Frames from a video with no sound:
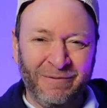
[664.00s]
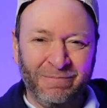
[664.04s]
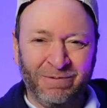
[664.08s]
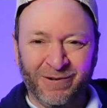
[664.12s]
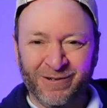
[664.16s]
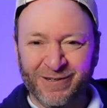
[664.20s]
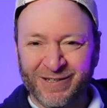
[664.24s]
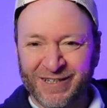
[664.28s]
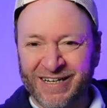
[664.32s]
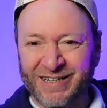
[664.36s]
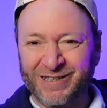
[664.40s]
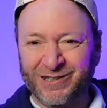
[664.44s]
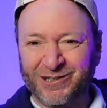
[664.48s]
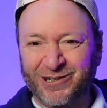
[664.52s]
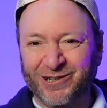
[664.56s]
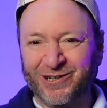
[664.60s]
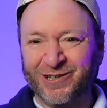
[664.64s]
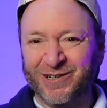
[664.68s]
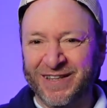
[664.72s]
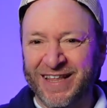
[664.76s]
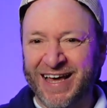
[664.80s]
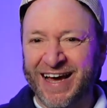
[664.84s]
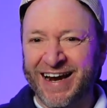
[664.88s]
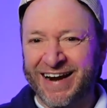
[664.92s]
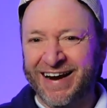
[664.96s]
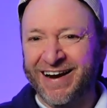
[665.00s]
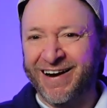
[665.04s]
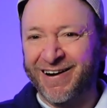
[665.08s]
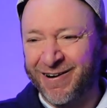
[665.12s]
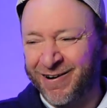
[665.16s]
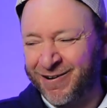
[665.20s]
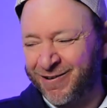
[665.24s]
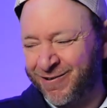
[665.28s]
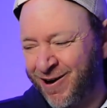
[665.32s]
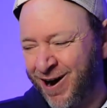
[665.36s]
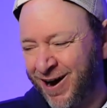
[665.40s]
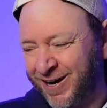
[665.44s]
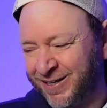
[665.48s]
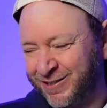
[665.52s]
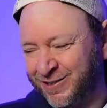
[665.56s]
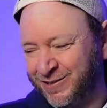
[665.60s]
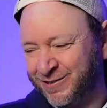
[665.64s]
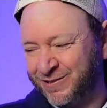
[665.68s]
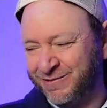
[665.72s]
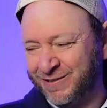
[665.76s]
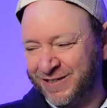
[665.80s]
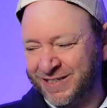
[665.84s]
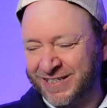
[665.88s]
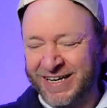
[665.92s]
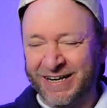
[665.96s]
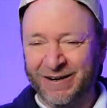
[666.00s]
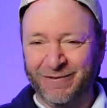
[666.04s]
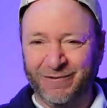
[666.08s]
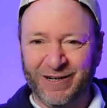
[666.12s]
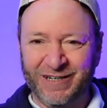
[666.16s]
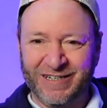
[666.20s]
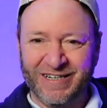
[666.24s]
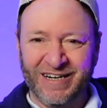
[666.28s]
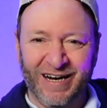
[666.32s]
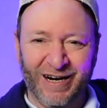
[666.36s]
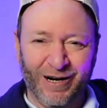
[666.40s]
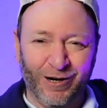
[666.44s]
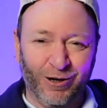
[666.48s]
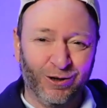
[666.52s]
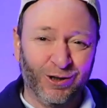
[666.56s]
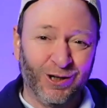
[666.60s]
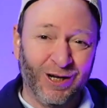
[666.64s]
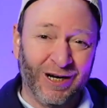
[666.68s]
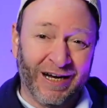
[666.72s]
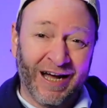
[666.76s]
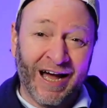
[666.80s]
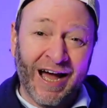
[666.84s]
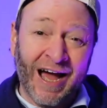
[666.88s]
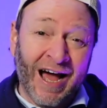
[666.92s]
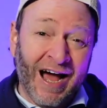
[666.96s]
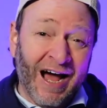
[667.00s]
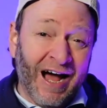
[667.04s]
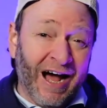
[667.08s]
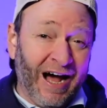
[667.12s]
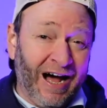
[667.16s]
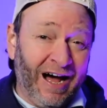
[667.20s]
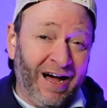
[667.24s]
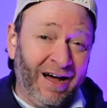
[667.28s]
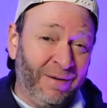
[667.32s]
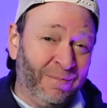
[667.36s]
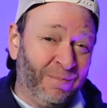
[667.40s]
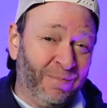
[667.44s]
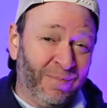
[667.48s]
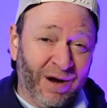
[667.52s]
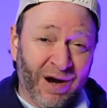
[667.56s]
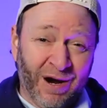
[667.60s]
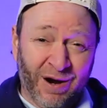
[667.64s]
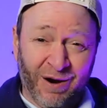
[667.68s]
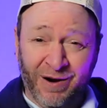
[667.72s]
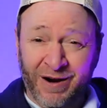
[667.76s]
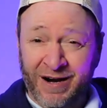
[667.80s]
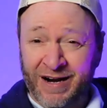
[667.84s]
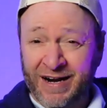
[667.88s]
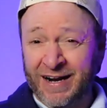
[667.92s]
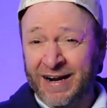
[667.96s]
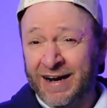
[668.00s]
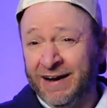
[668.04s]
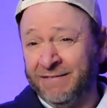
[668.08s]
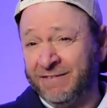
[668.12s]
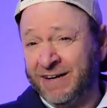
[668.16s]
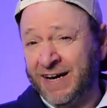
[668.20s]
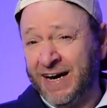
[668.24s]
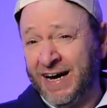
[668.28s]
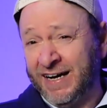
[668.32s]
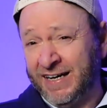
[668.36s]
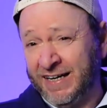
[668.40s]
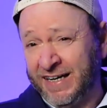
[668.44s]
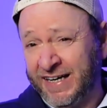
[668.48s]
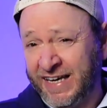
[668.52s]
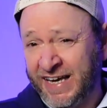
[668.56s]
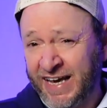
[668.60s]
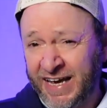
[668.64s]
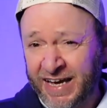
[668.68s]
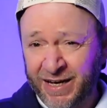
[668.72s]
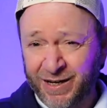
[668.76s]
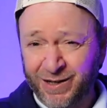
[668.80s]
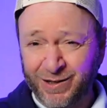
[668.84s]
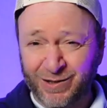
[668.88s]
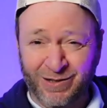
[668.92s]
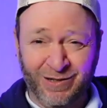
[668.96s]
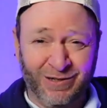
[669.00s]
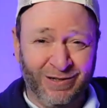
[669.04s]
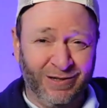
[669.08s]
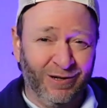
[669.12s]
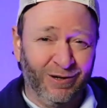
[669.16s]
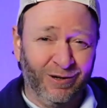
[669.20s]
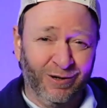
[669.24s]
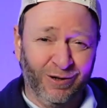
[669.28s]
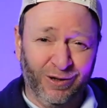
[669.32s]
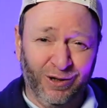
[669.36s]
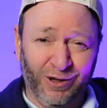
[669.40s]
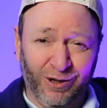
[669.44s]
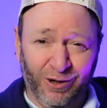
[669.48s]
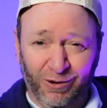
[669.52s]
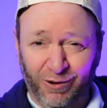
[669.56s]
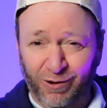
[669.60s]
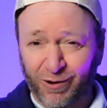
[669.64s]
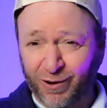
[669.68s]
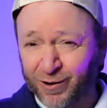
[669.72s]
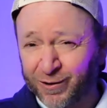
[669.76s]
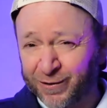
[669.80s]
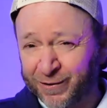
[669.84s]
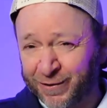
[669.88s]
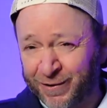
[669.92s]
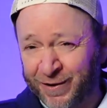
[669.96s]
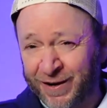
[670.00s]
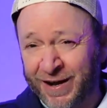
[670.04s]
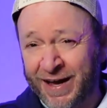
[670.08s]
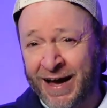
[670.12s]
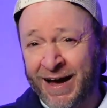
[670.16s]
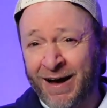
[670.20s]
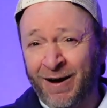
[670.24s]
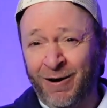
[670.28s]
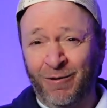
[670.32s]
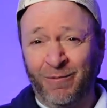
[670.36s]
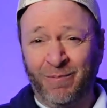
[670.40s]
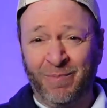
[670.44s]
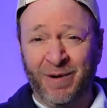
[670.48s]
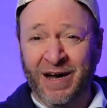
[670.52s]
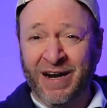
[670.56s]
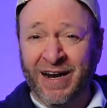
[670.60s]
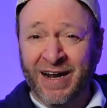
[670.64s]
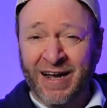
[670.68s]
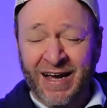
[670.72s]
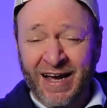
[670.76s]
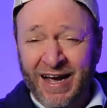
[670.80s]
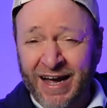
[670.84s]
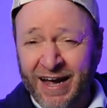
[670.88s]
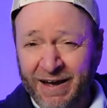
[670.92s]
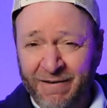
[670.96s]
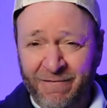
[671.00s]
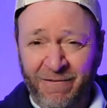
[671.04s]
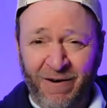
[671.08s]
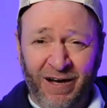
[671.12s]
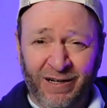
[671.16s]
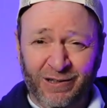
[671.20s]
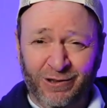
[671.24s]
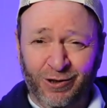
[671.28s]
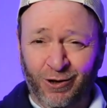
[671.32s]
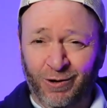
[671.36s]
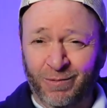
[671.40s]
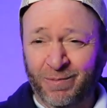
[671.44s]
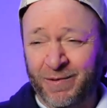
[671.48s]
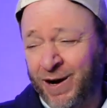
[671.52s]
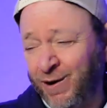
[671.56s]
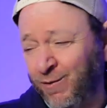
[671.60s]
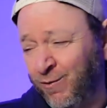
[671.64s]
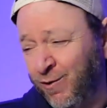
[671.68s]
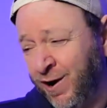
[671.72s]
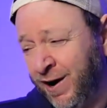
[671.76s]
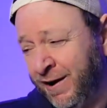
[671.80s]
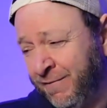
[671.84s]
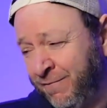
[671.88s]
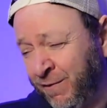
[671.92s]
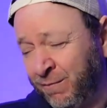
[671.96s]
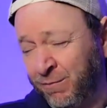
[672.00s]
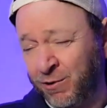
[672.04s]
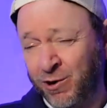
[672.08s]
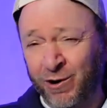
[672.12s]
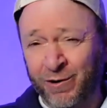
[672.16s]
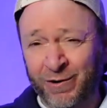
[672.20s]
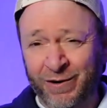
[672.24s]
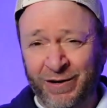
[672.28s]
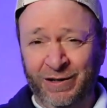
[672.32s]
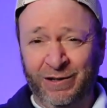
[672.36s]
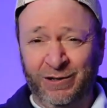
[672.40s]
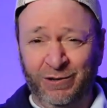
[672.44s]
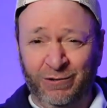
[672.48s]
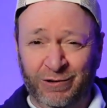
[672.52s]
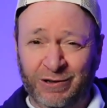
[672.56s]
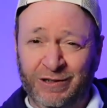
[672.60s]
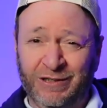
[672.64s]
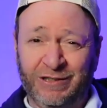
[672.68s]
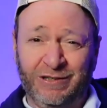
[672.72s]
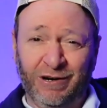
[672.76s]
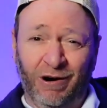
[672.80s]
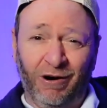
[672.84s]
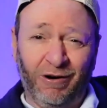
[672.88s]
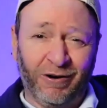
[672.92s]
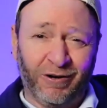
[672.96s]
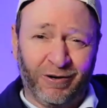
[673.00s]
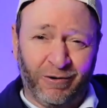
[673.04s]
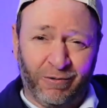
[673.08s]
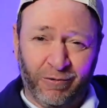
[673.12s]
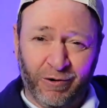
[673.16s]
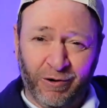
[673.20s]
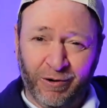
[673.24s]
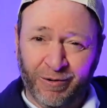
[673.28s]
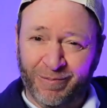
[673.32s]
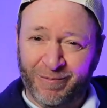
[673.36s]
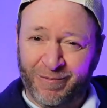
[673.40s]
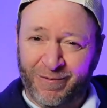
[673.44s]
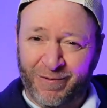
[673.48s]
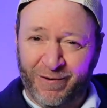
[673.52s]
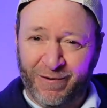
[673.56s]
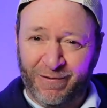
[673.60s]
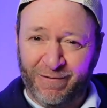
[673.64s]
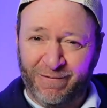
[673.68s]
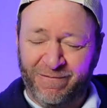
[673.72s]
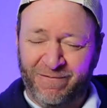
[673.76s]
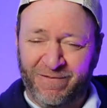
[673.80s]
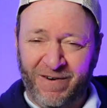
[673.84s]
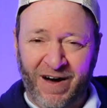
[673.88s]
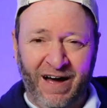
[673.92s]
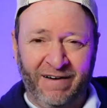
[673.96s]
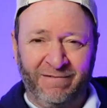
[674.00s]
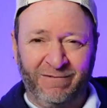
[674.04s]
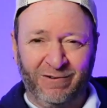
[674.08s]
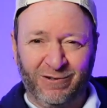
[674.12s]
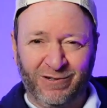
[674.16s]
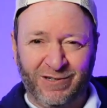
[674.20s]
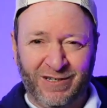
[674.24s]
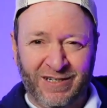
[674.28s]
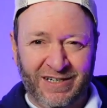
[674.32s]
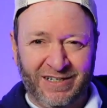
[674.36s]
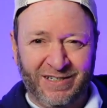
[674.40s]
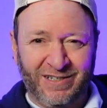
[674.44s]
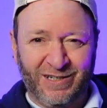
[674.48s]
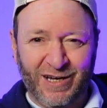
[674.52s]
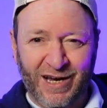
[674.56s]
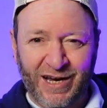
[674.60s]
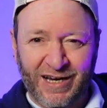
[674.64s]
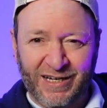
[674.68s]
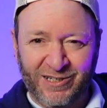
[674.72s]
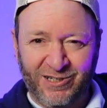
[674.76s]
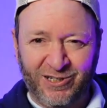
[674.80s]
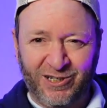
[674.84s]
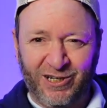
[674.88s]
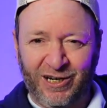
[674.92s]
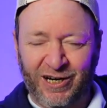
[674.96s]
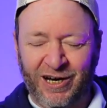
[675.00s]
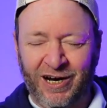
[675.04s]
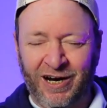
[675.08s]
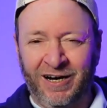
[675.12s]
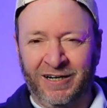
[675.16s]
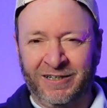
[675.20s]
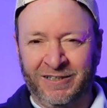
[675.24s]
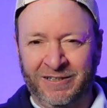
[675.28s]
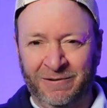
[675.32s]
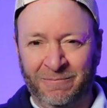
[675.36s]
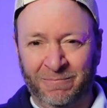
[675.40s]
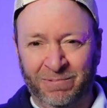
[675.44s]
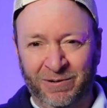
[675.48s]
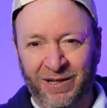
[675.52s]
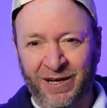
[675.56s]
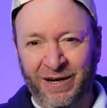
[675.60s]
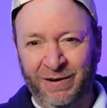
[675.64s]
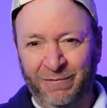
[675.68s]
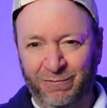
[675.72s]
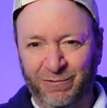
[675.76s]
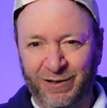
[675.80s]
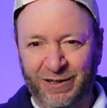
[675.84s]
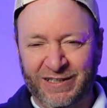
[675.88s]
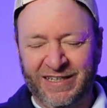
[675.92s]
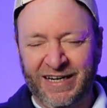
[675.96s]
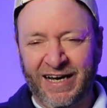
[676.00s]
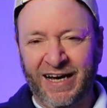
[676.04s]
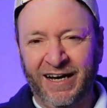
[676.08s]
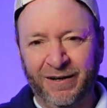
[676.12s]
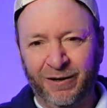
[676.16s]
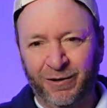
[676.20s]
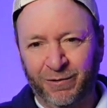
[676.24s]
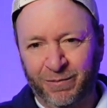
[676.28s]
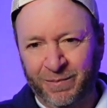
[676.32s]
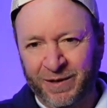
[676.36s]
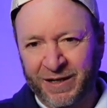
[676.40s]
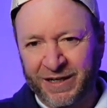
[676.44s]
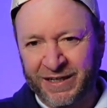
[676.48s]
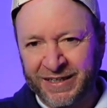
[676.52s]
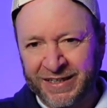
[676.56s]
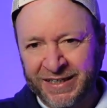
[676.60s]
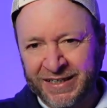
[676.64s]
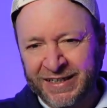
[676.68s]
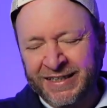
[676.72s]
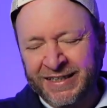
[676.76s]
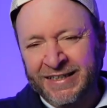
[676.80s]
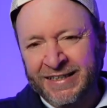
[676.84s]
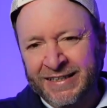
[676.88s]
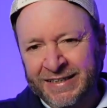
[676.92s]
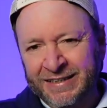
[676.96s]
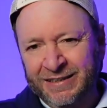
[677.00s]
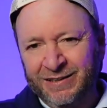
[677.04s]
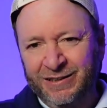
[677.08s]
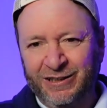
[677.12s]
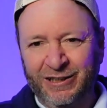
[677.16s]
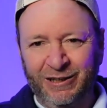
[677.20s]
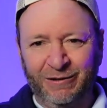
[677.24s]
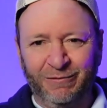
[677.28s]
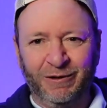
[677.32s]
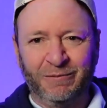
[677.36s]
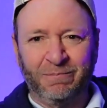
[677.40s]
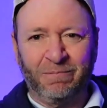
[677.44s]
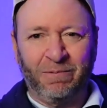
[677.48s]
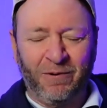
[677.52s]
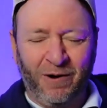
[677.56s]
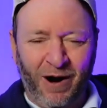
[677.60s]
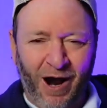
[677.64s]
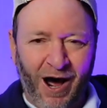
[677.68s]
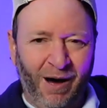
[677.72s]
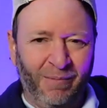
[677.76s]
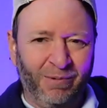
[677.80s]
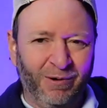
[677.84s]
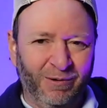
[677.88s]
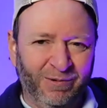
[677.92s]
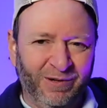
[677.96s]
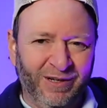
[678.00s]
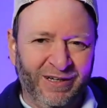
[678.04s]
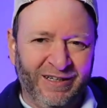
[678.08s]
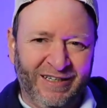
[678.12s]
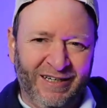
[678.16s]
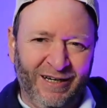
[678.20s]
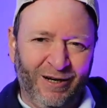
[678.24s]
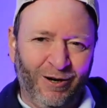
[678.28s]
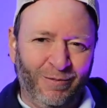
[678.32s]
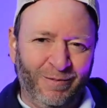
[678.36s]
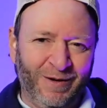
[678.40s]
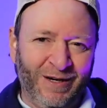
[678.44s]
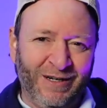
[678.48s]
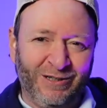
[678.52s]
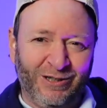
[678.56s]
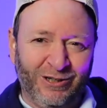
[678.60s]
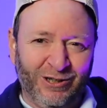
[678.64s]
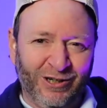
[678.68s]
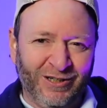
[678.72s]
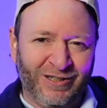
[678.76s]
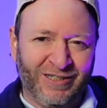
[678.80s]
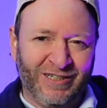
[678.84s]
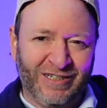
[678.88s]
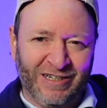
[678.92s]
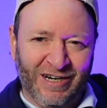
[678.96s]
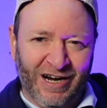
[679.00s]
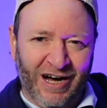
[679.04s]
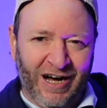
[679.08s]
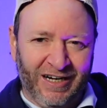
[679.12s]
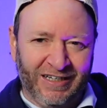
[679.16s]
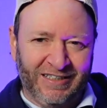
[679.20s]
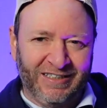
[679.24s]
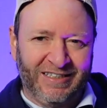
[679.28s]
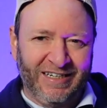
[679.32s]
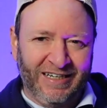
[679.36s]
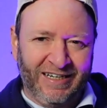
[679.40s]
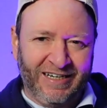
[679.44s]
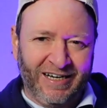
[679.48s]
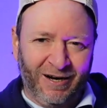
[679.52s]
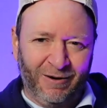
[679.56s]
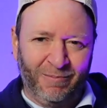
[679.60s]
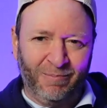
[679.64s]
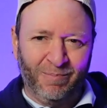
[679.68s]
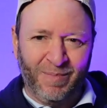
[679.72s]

percent sure that Aaron Rodgers was going to retire. Look, I'm married. I've got kids. They're a little older now, but if I told my wife I'm going into a dark room for five or six days to contemplate retirement, she would probably tell me just not to come